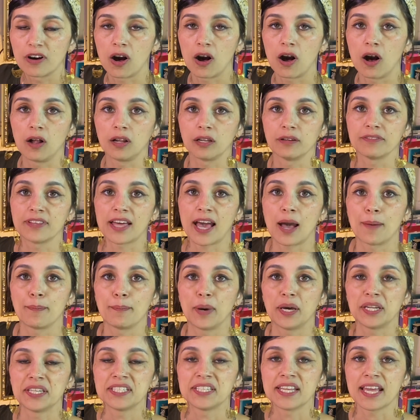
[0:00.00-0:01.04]
all of that
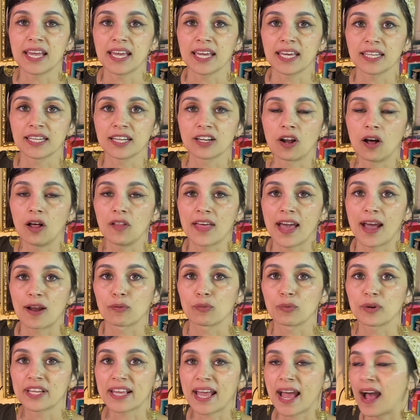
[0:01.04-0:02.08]
mundane and all that
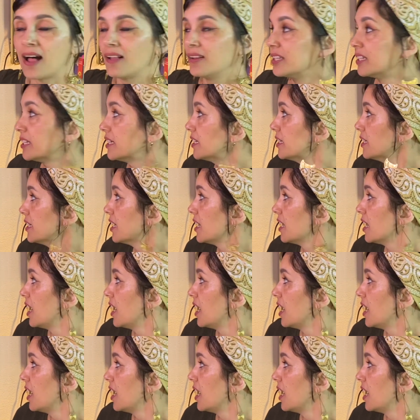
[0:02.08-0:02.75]
reality,